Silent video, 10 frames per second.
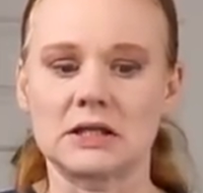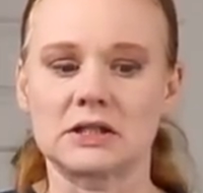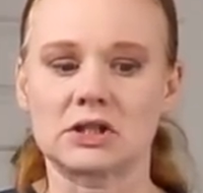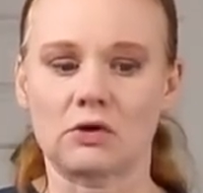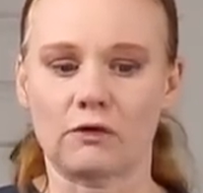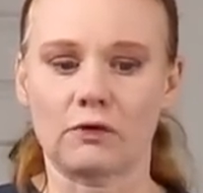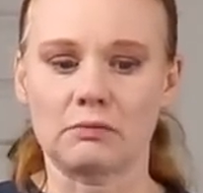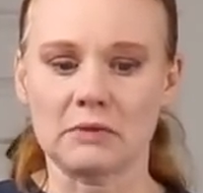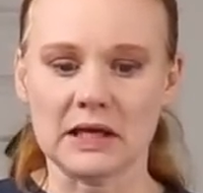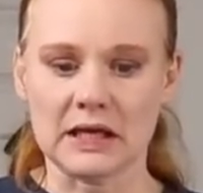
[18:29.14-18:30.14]
So for
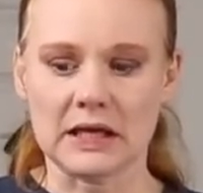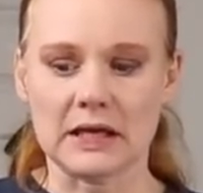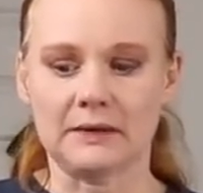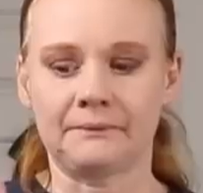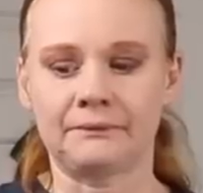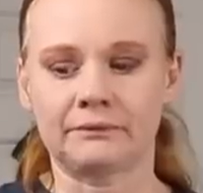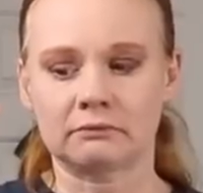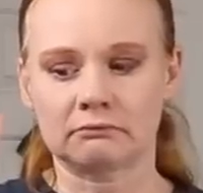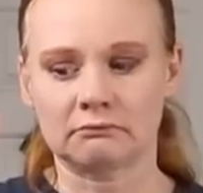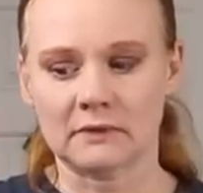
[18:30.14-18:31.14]
me,
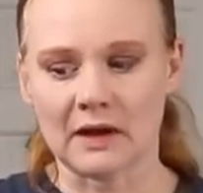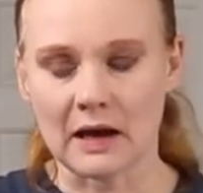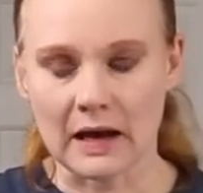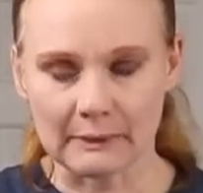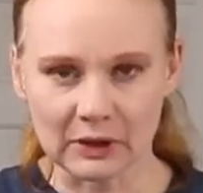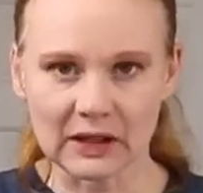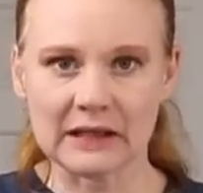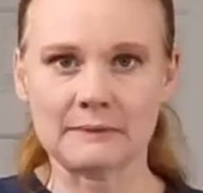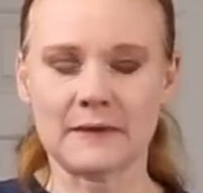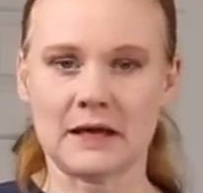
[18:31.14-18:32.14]
I'm gonna
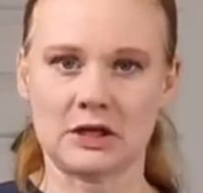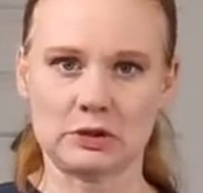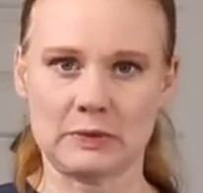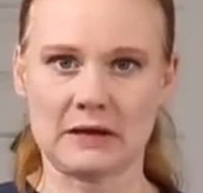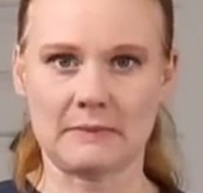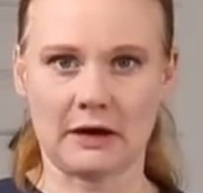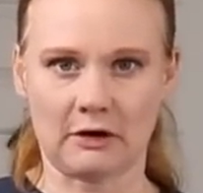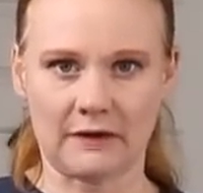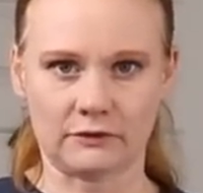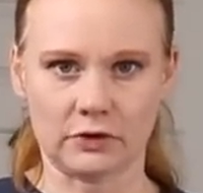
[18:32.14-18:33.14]
keep the HP in my
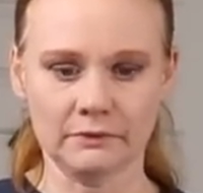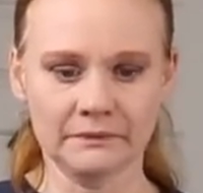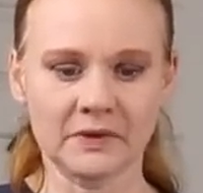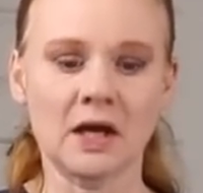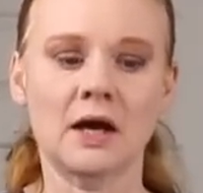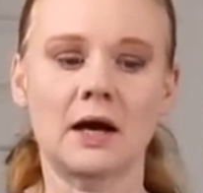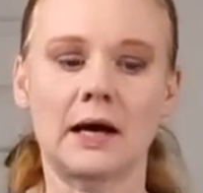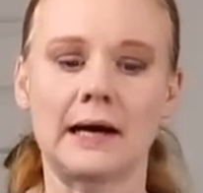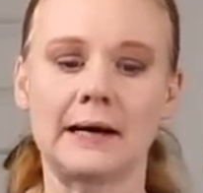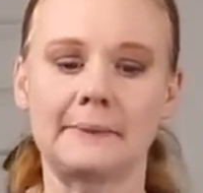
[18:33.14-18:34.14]
craft room.
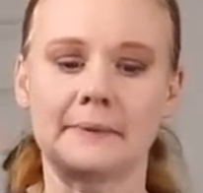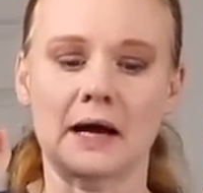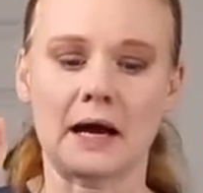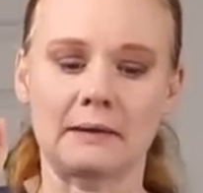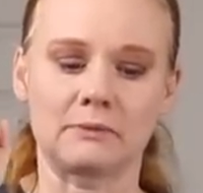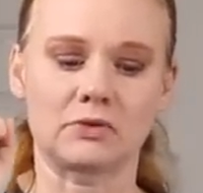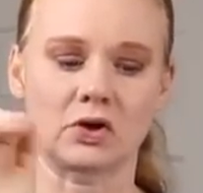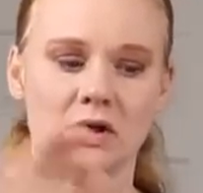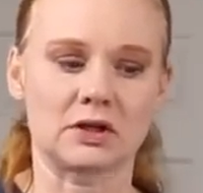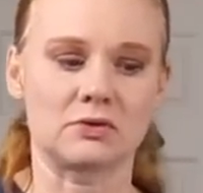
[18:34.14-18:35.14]
I'm
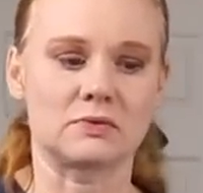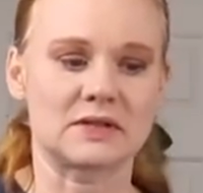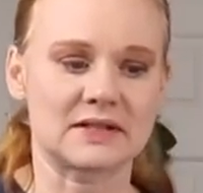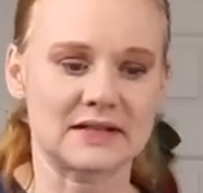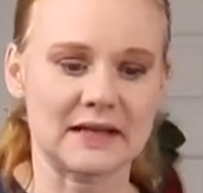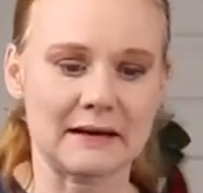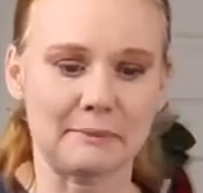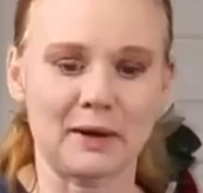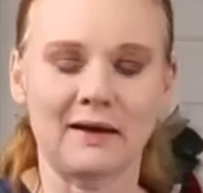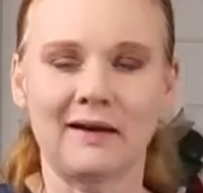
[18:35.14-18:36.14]
gonna
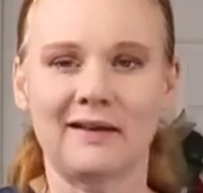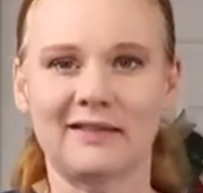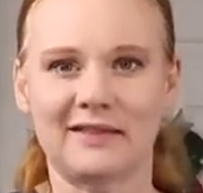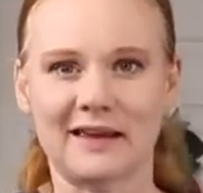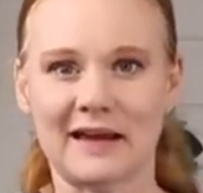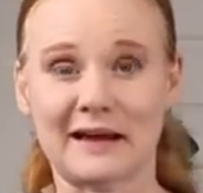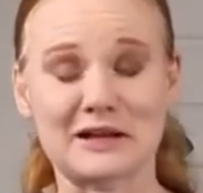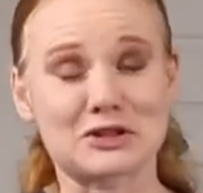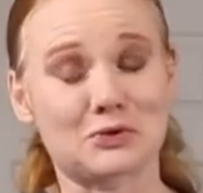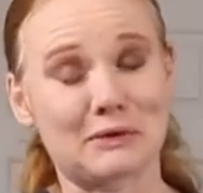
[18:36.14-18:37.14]
skip the, I
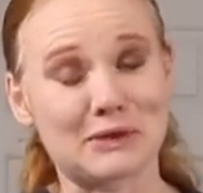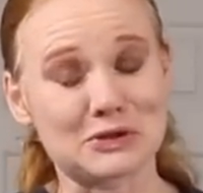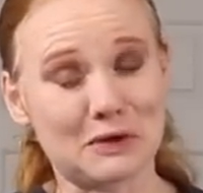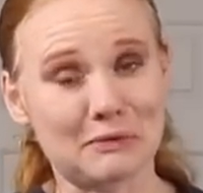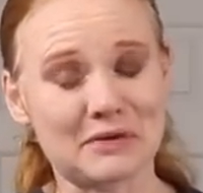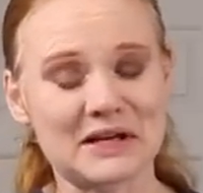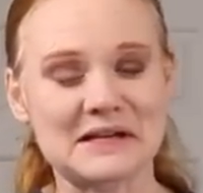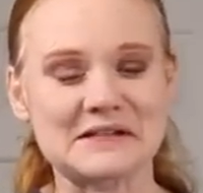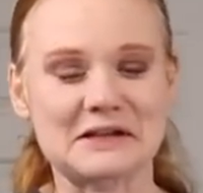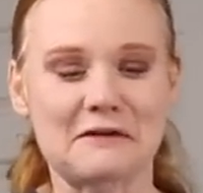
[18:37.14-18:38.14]
guess 12 by 12
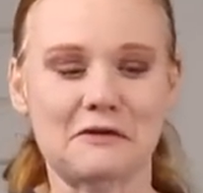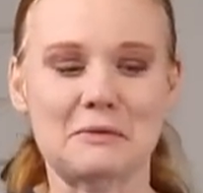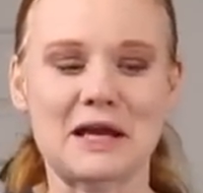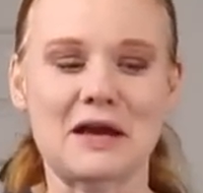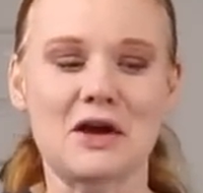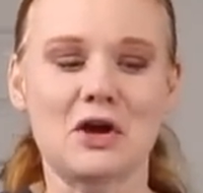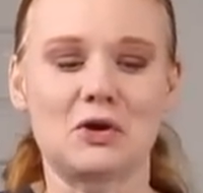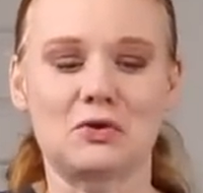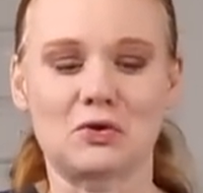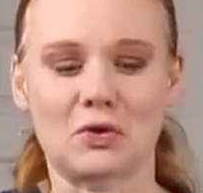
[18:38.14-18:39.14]
printing is not for me,
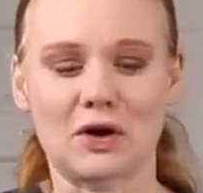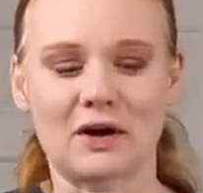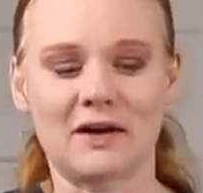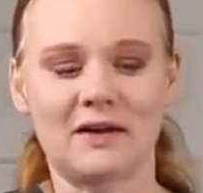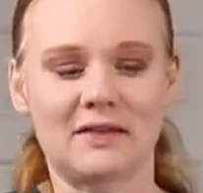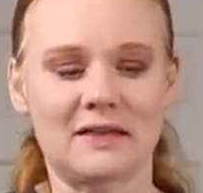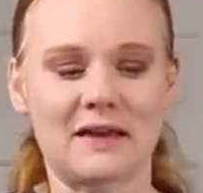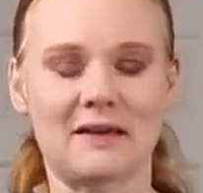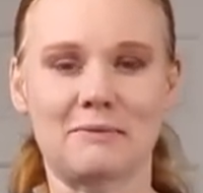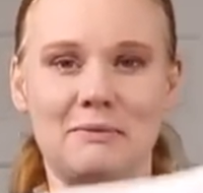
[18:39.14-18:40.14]
nor
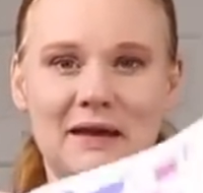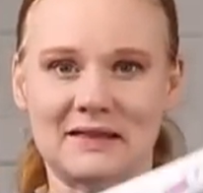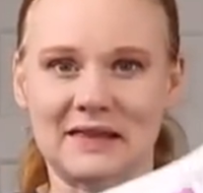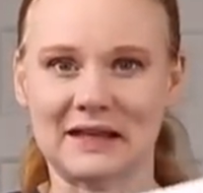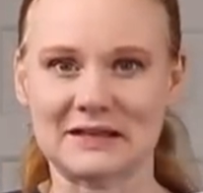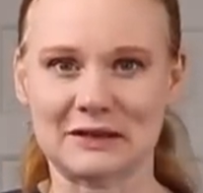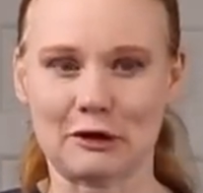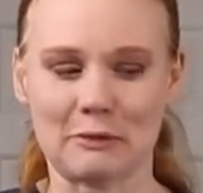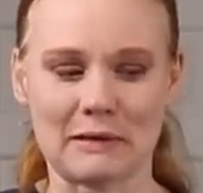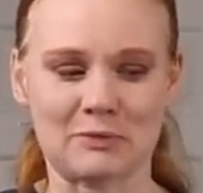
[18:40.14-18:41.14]
the big thick
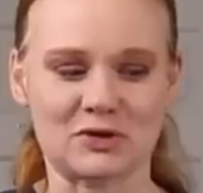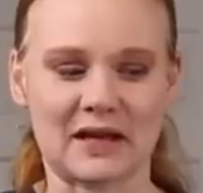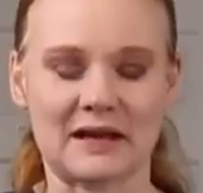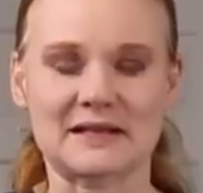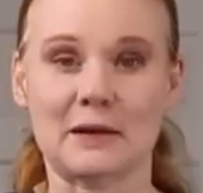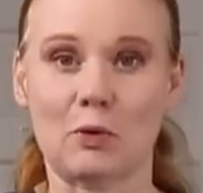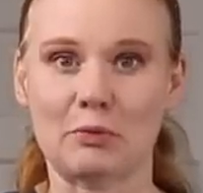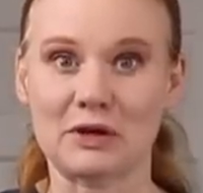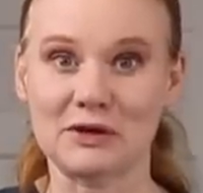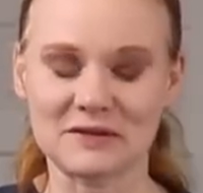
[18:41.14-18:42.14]
sticker papers. I guess I
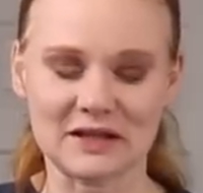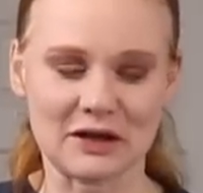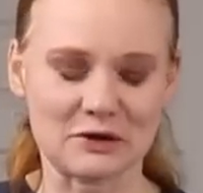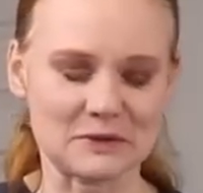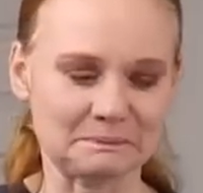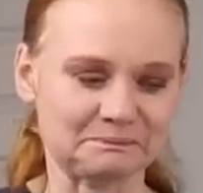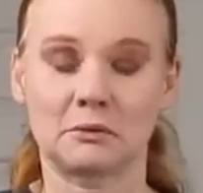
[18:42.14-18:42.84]
won't be using those.